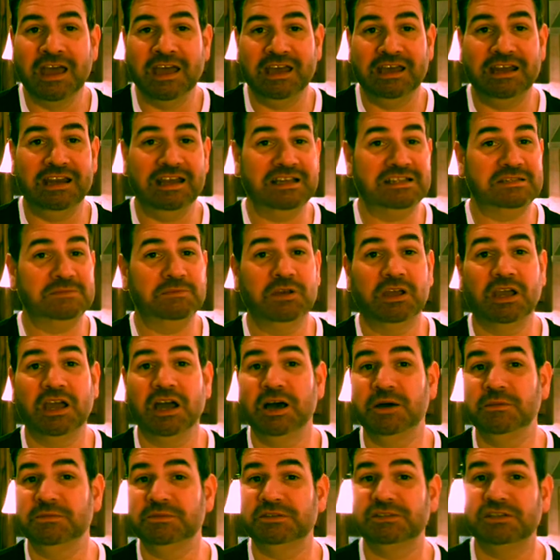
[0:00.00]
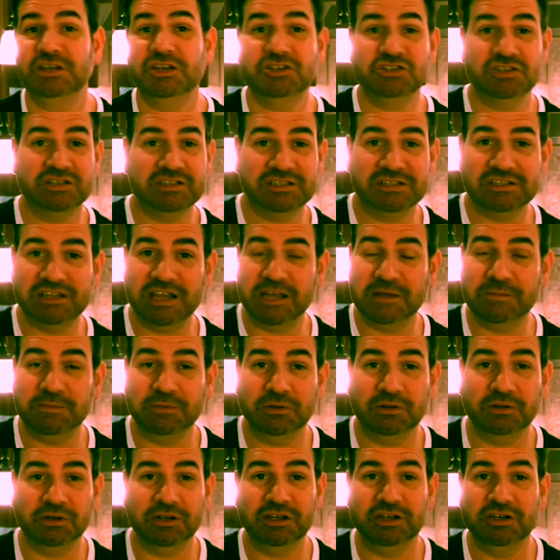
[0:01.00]
It has become such a
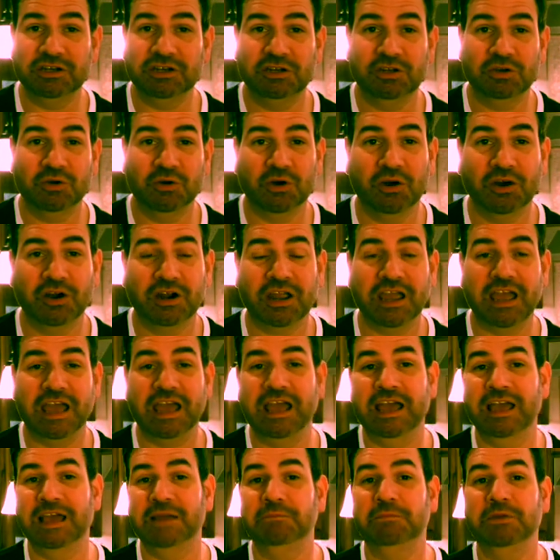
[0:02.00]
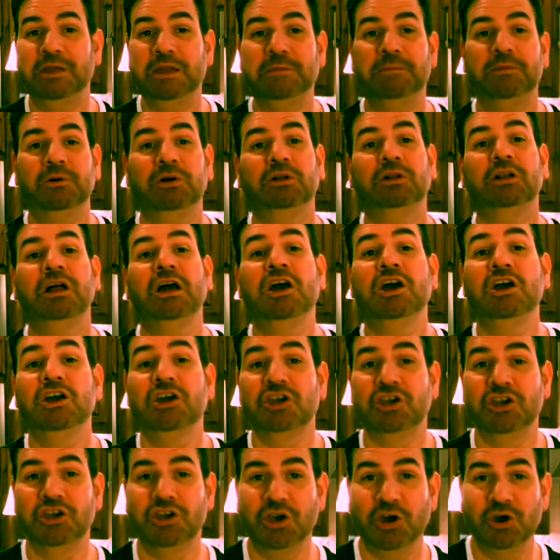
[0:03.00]
staple in New York, and people
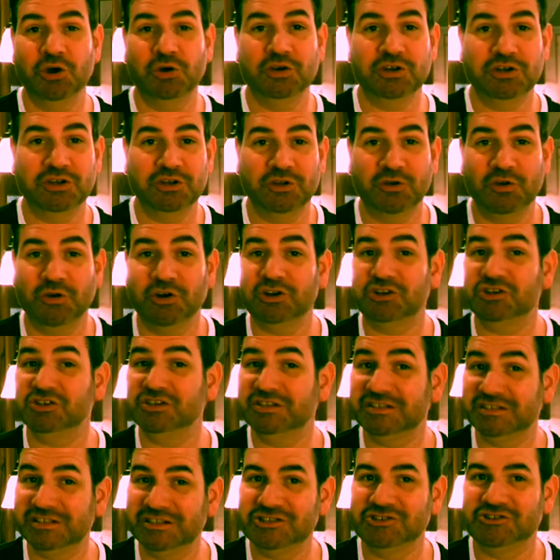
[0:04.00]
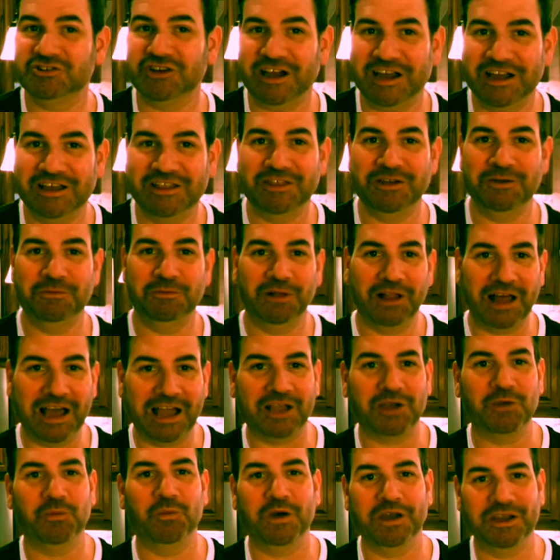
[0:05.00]
go to New York just to try their
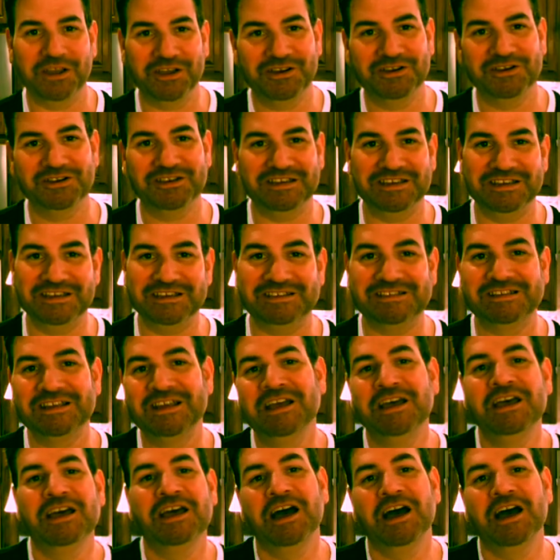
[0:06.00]
black and white cookies.